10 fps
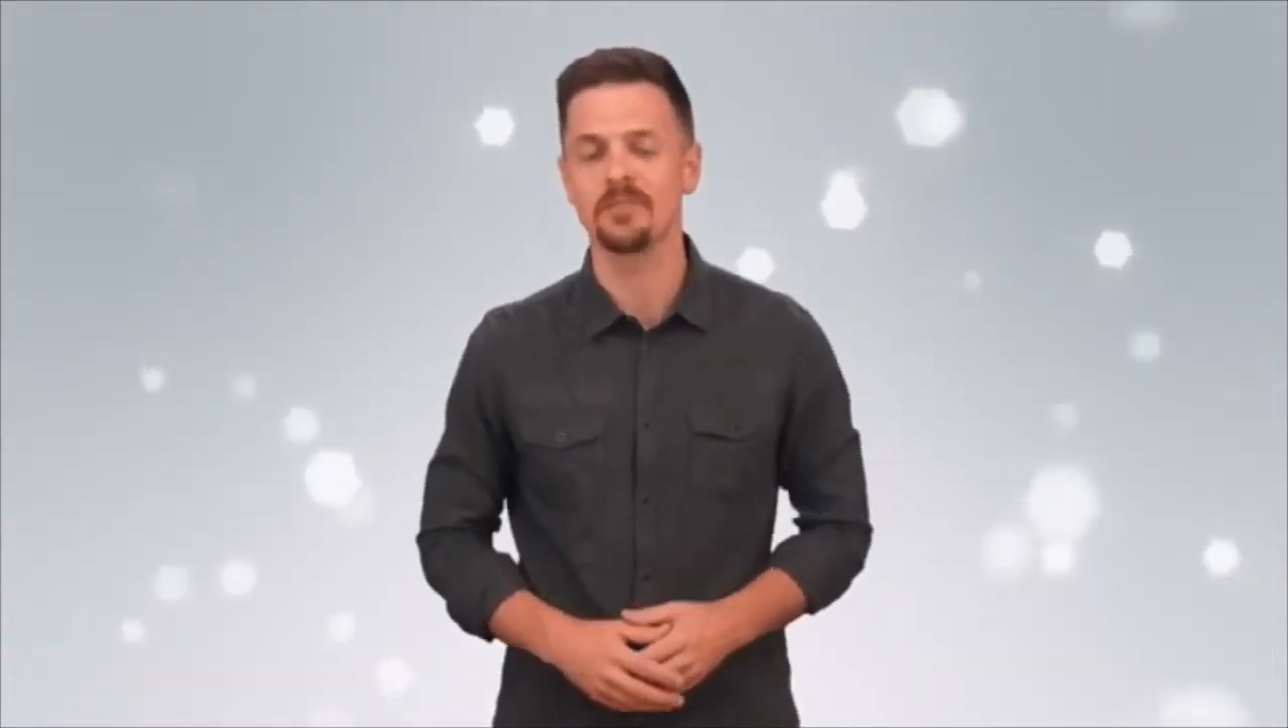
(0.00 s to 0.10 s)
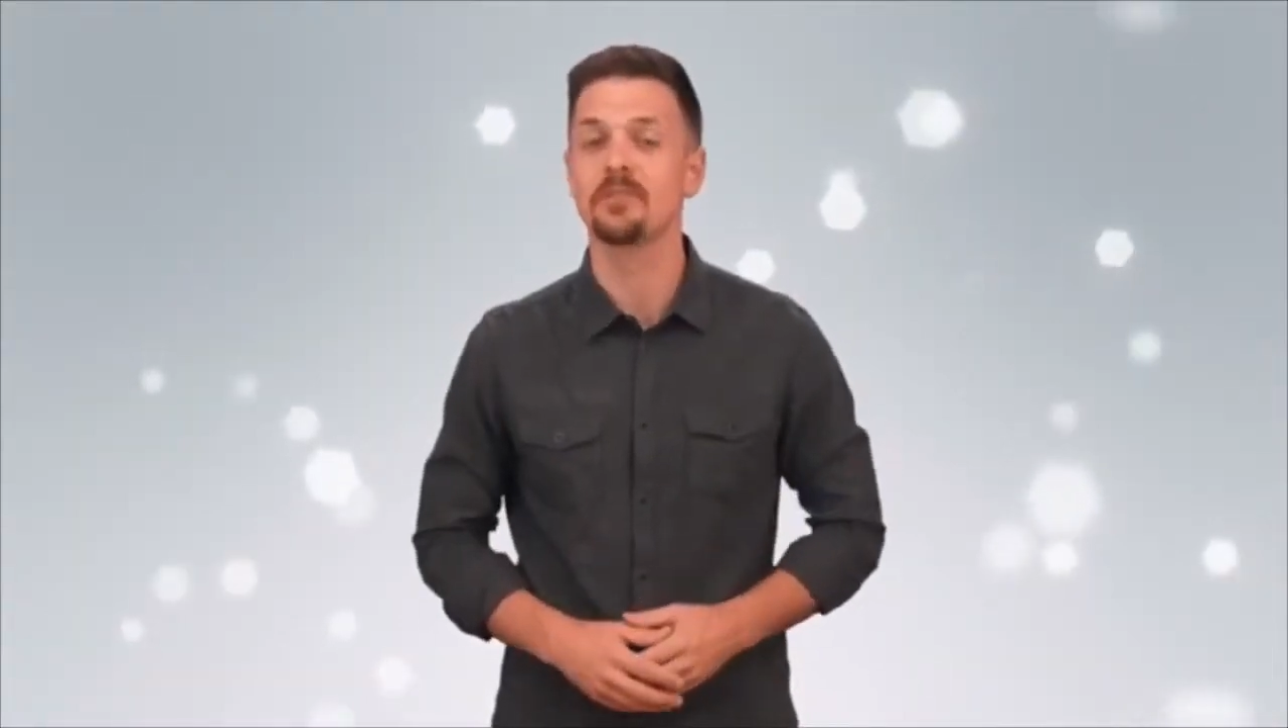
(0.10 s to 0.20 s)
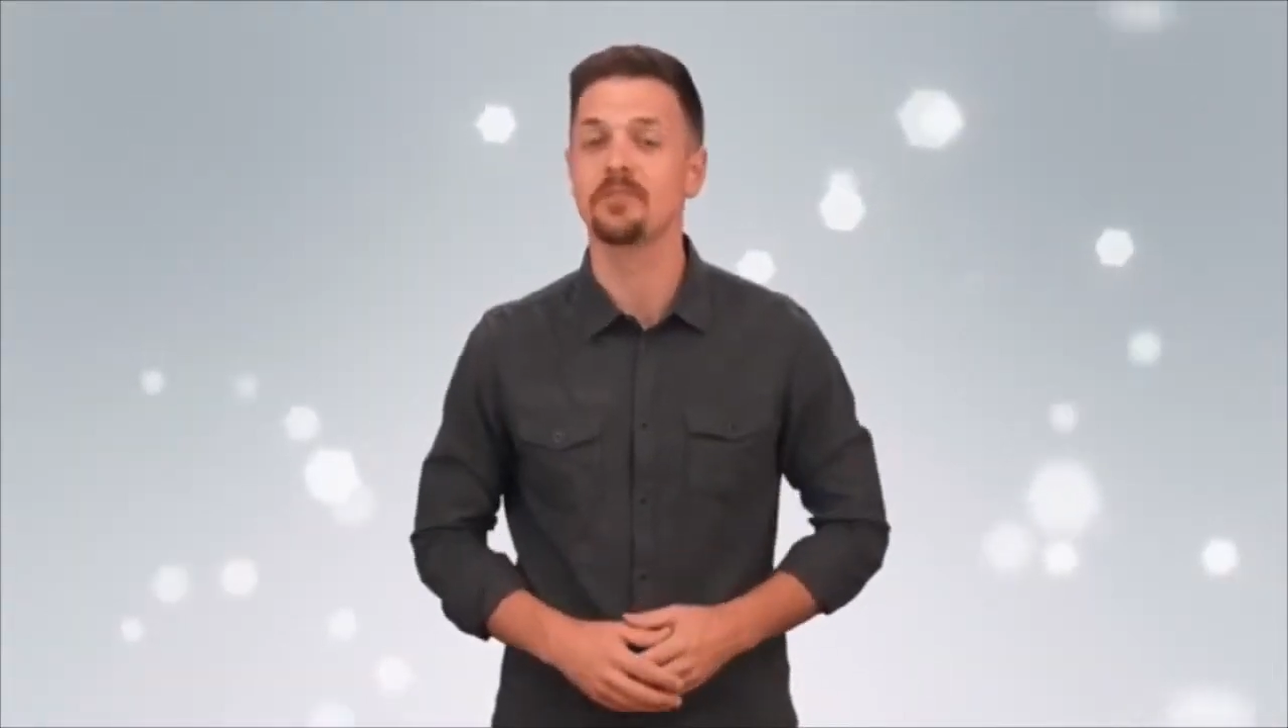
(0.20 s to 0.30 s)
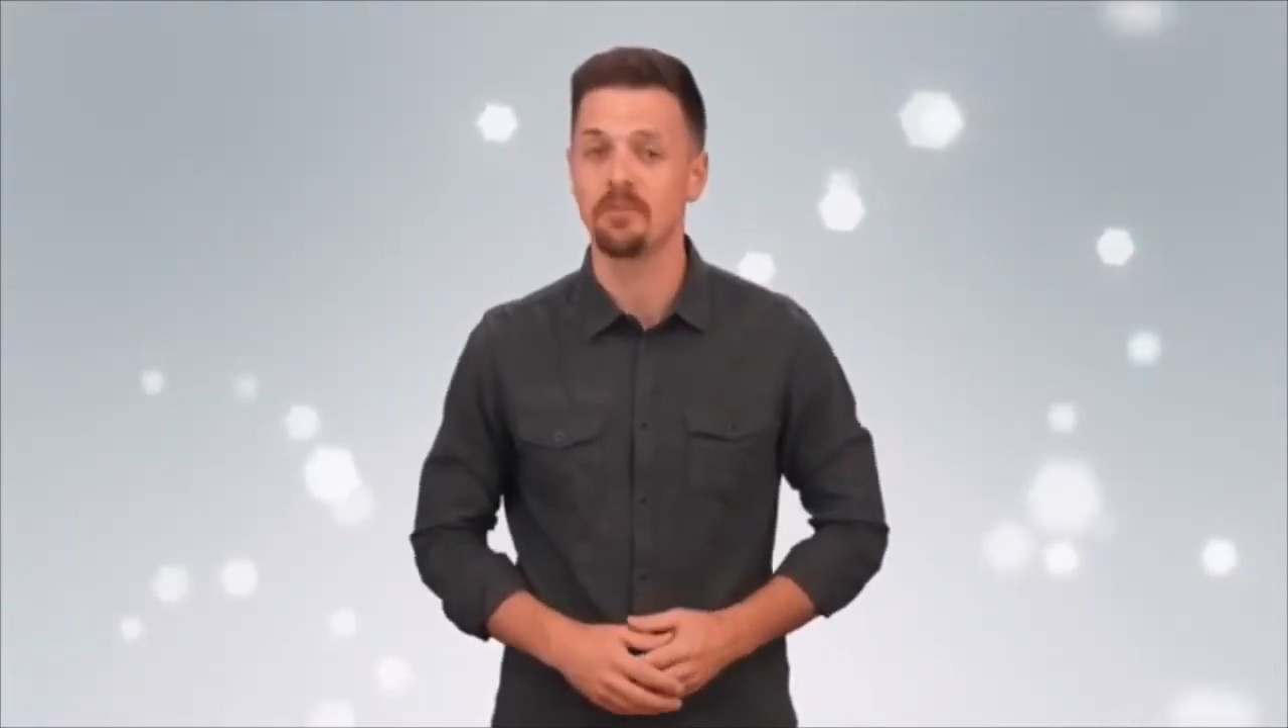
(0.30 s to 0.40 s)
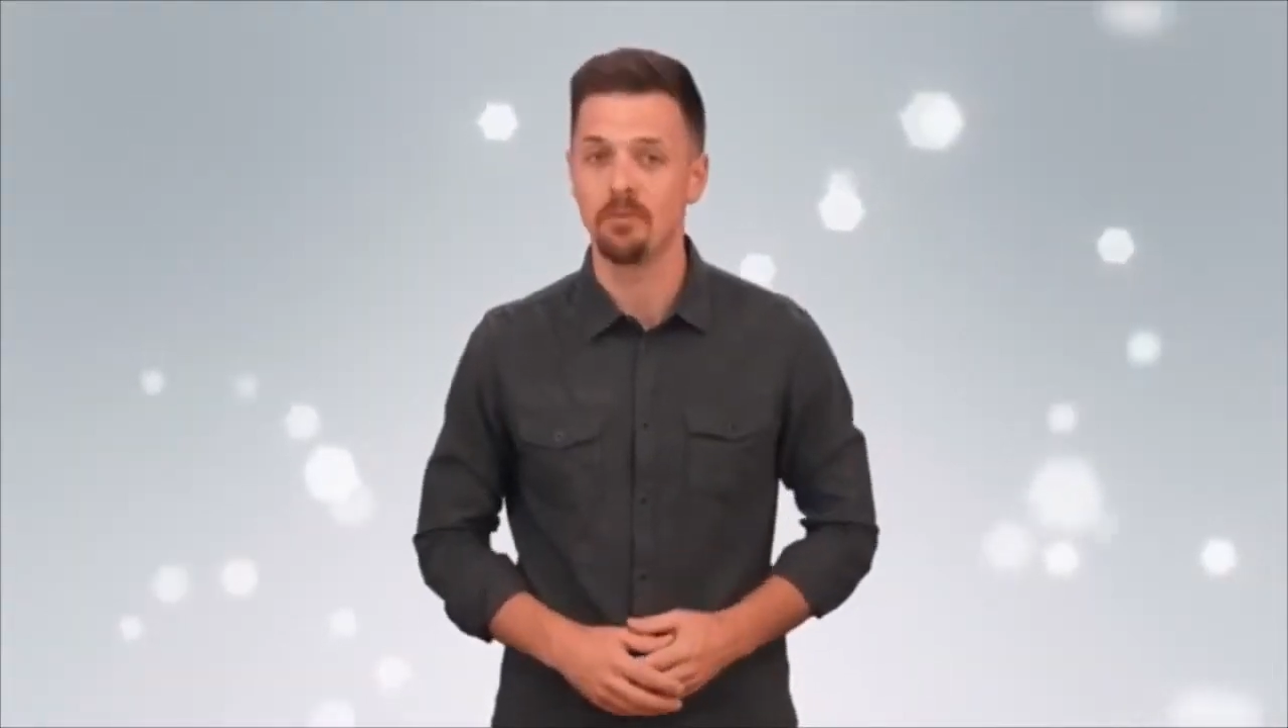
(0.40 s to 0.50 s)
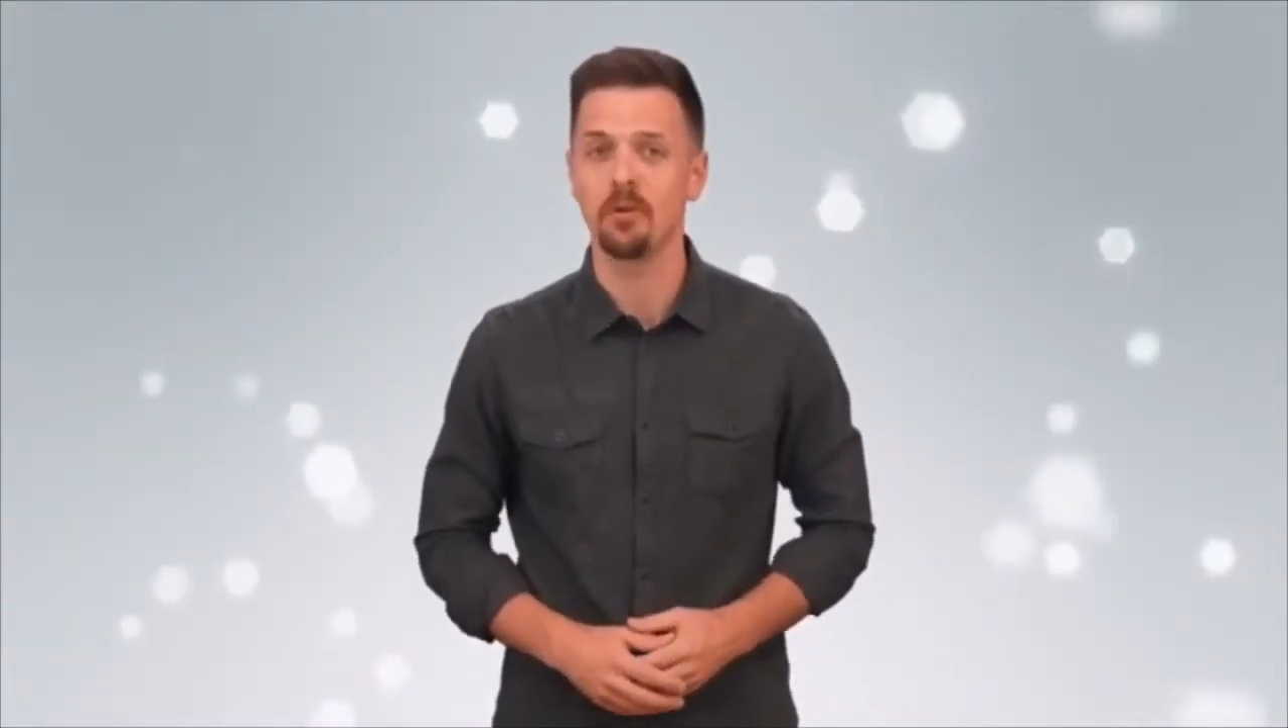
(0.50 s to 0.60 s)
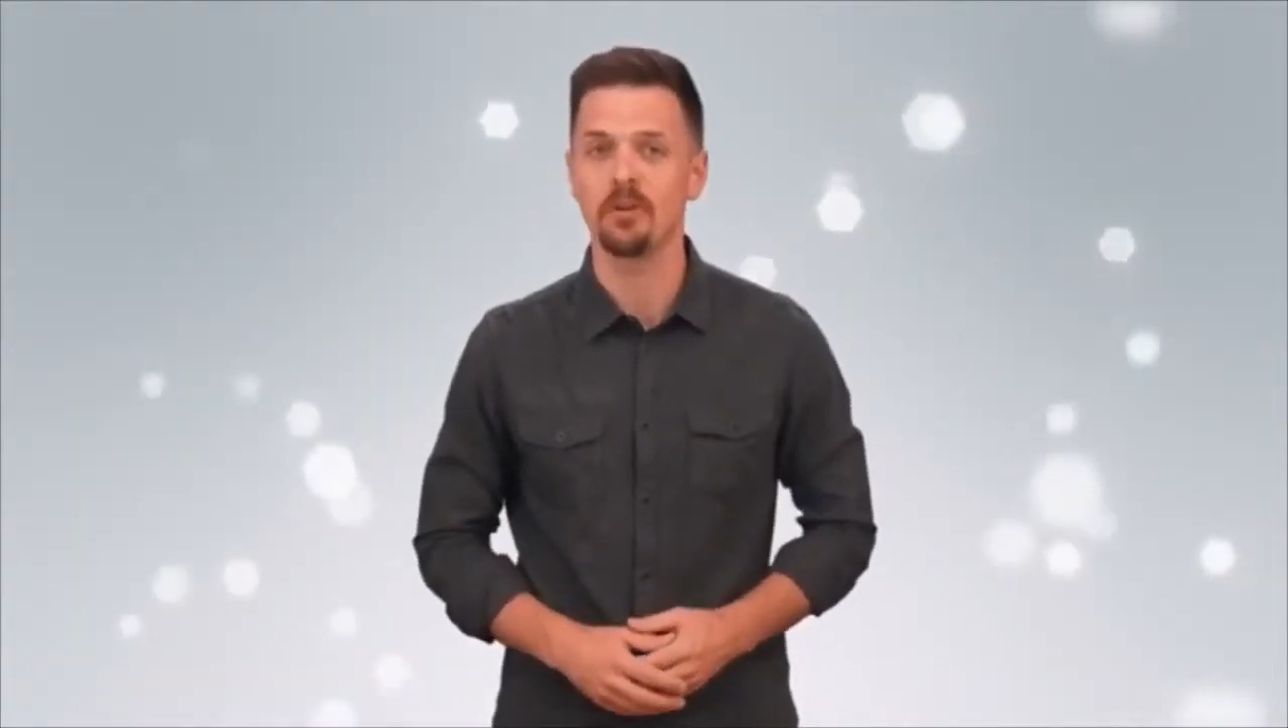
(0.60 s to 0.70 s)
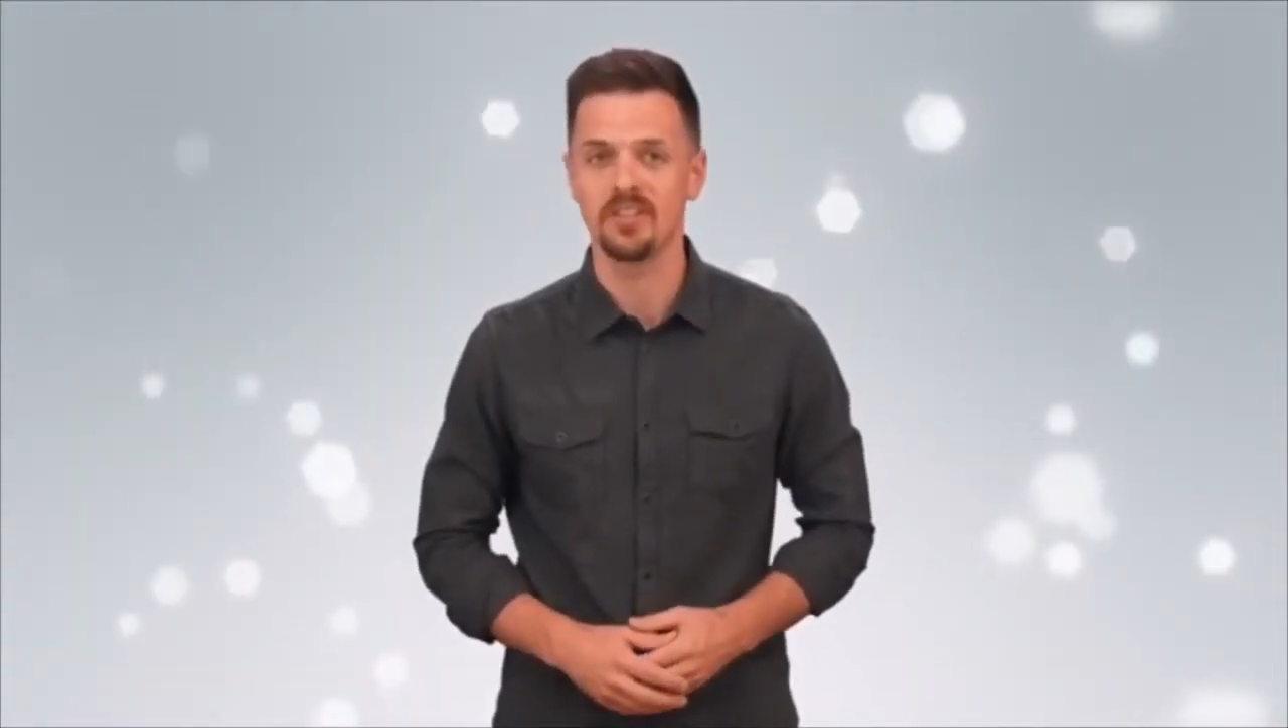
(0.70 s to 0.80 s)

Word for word: most important